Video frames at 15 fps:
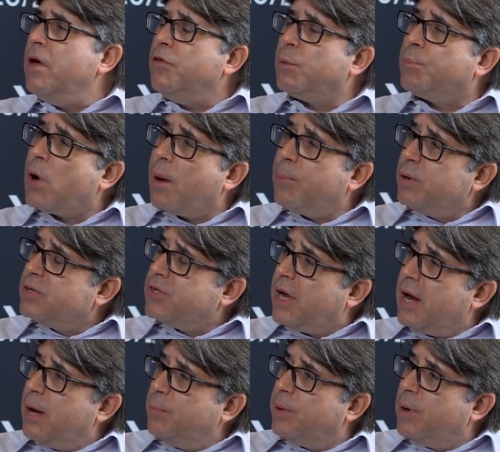the proper
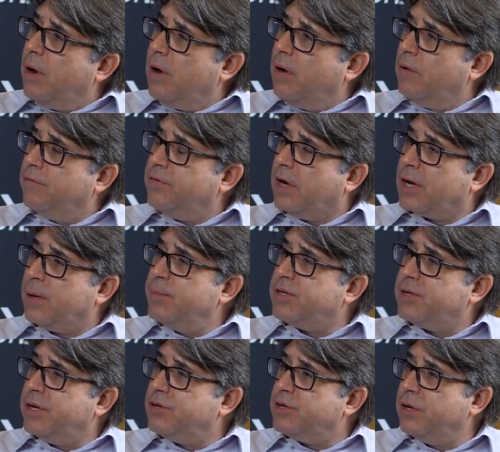type of
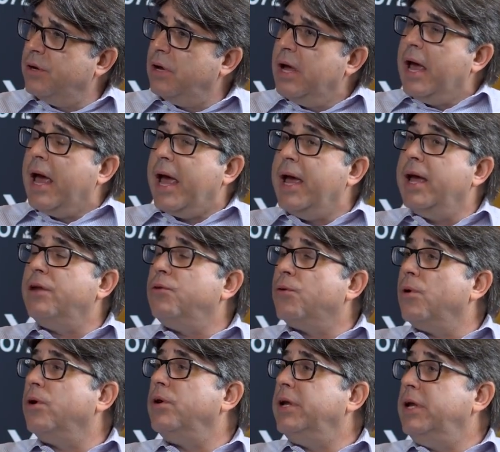documentation and
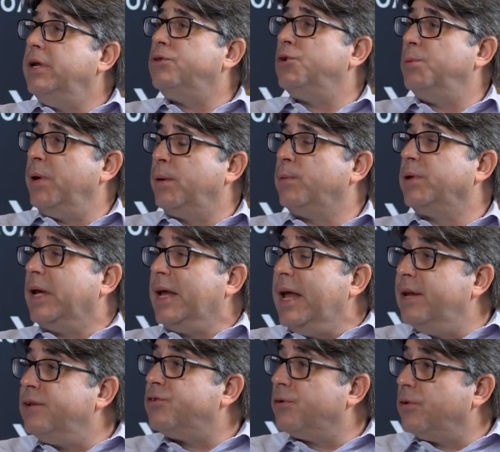or need to be able to
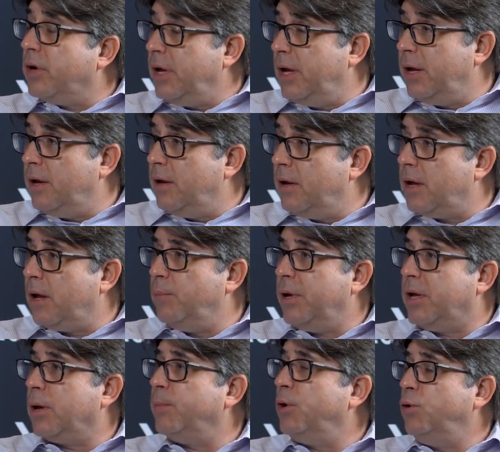enter in and
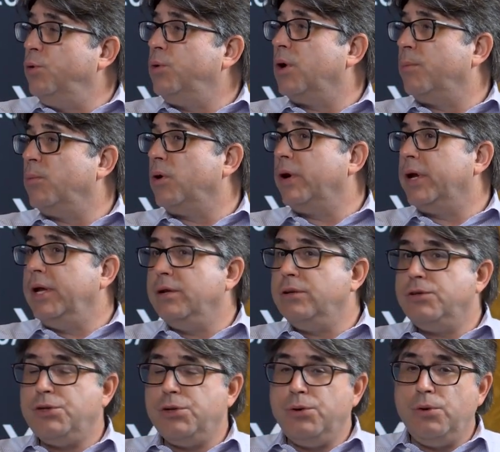become a newcomer
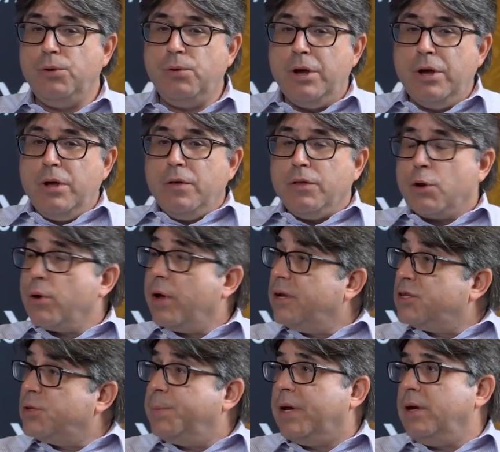into the
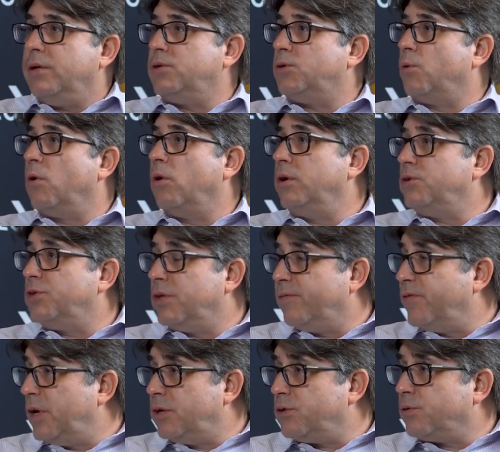credit space or into the
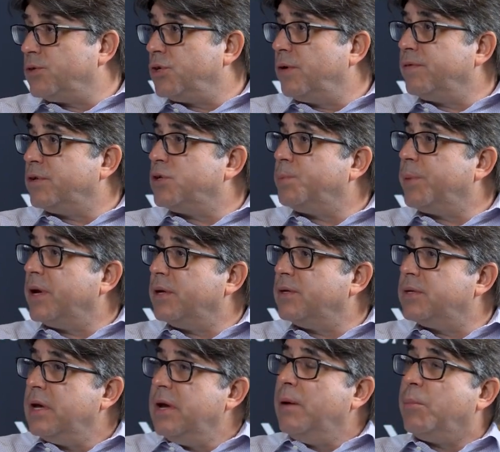financial service
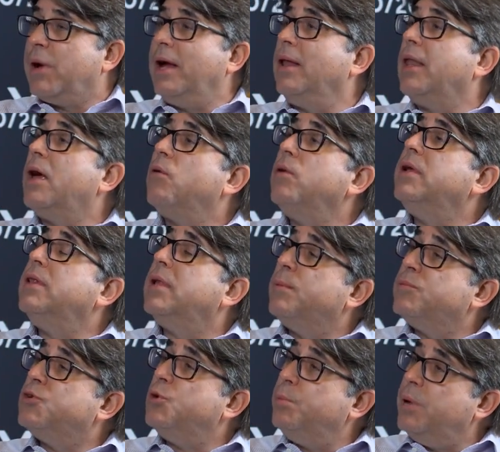space by allowing them
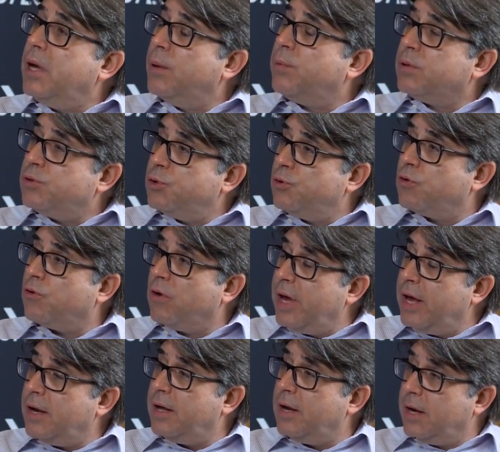to be able to
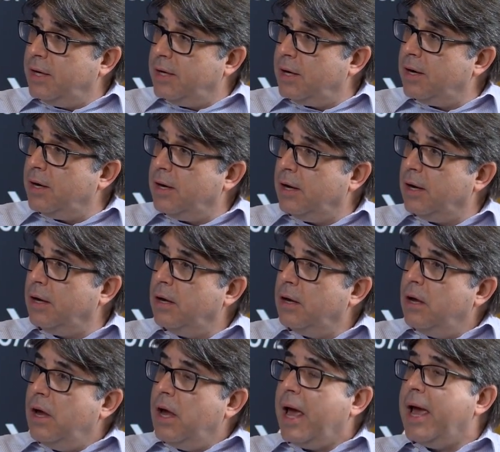create an identity
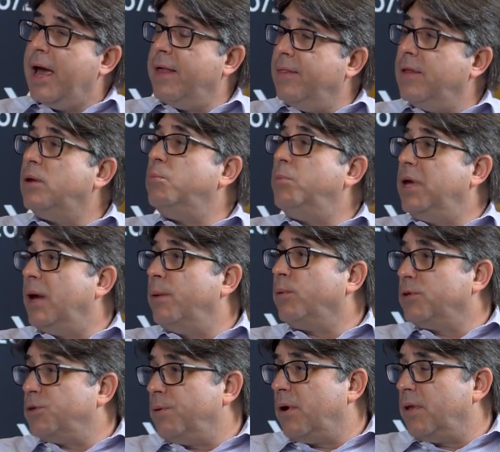and then be able
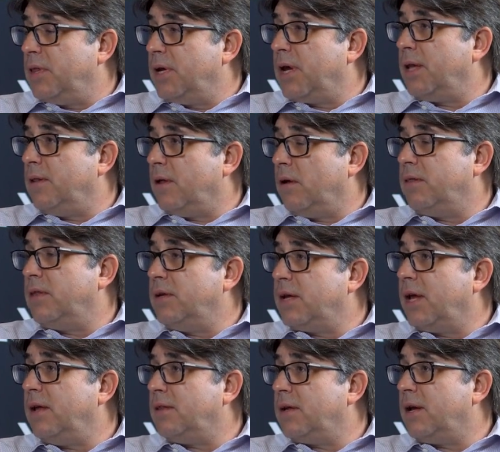to
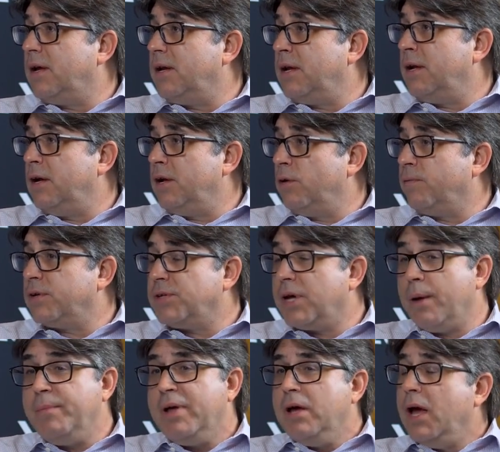authenticate that identity over
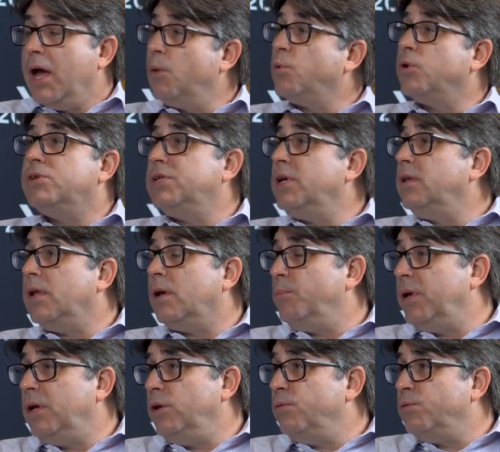time. And we're seeing that
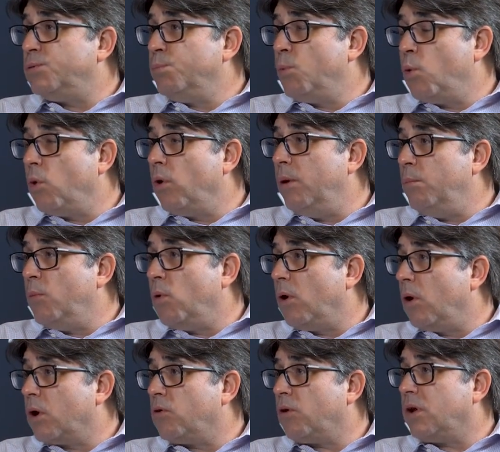being used more and
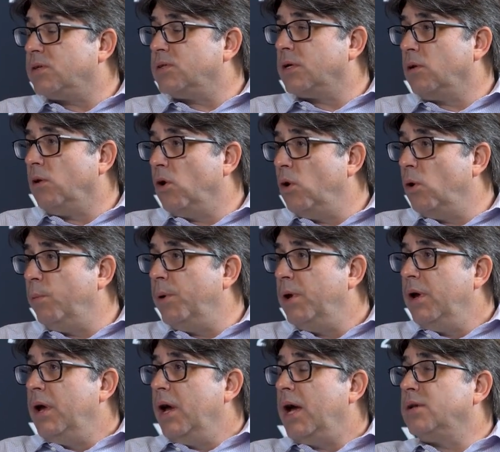more across the globe
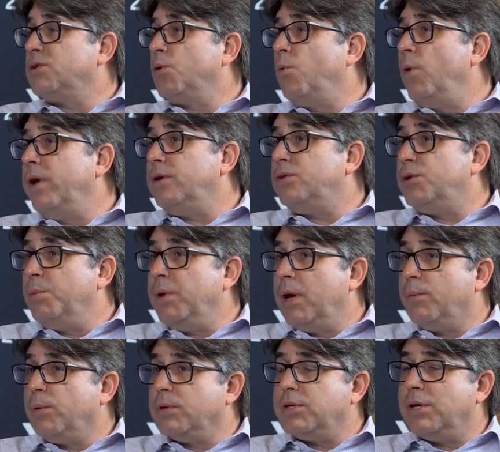as a way to be
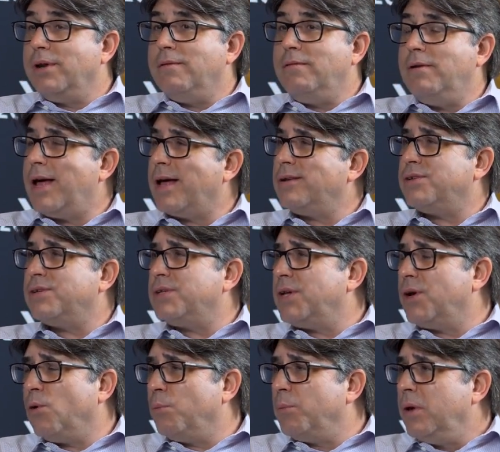able to not just
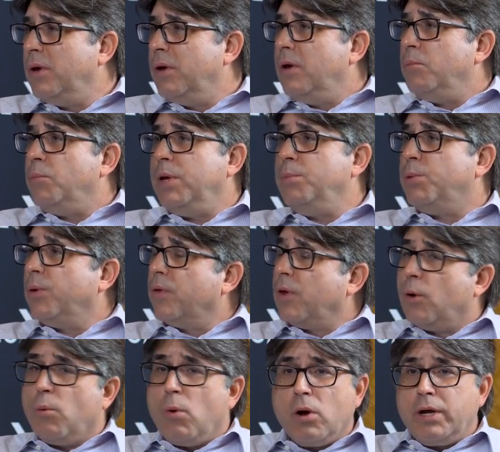help people that
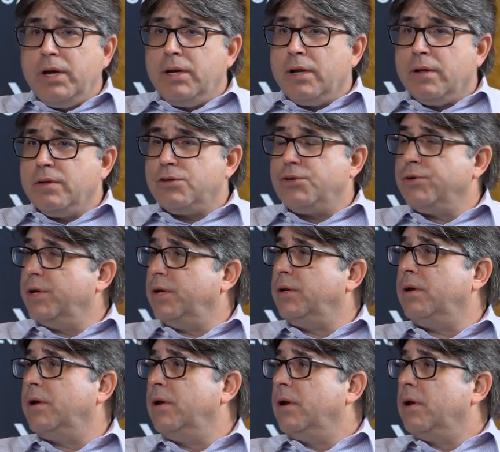are walking down the street
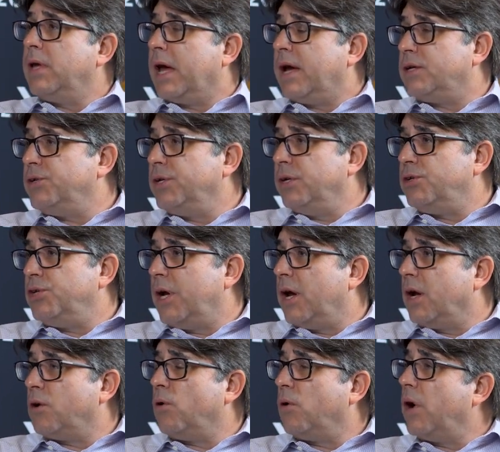cashing a
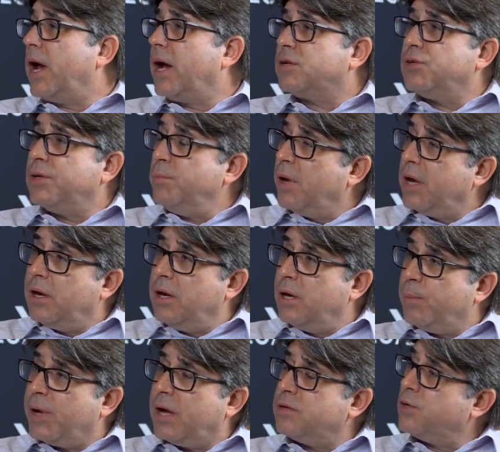check or actually making a
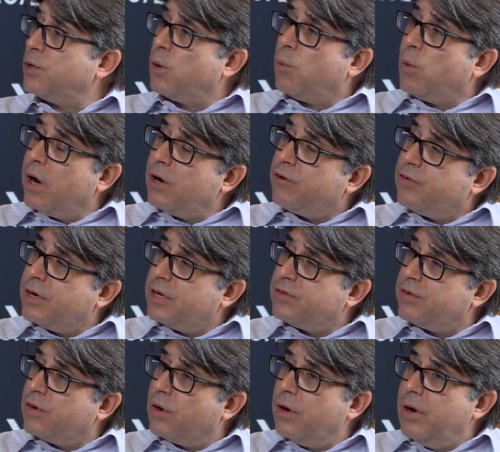deposit or a wire
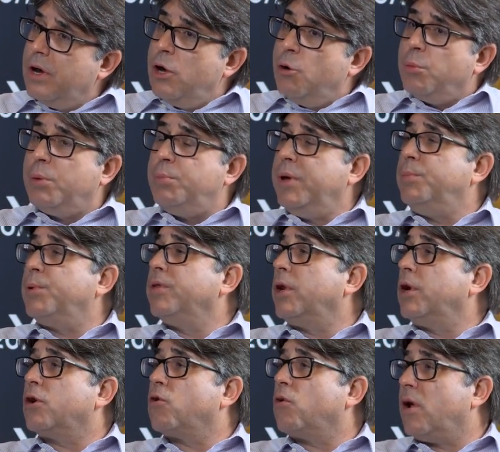transfer, but people that
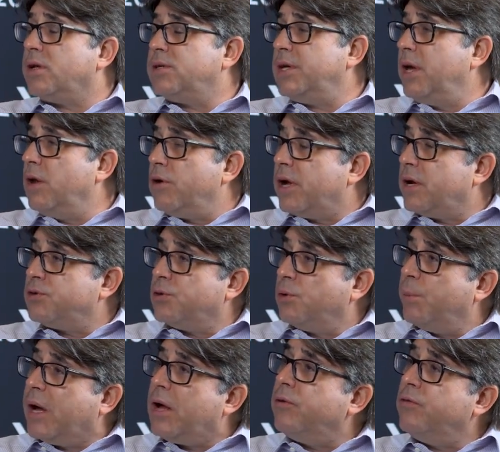are crossing international
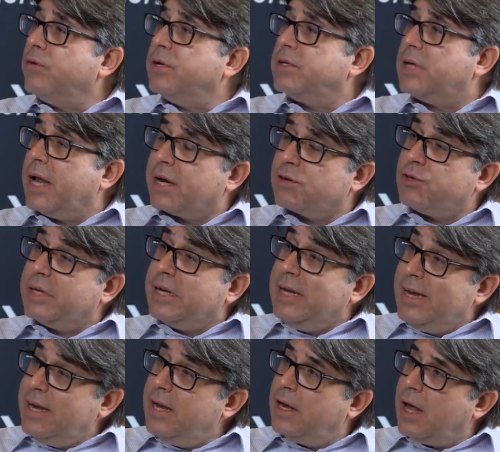boundaries and actually
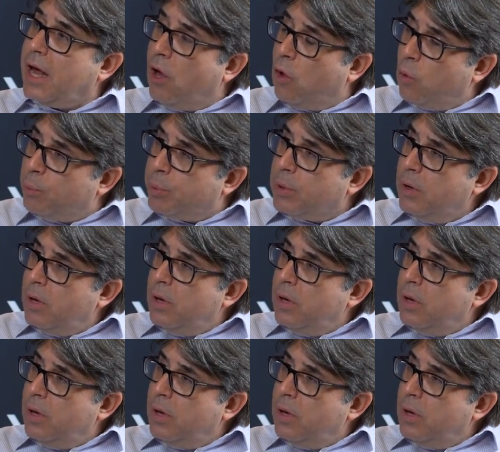need help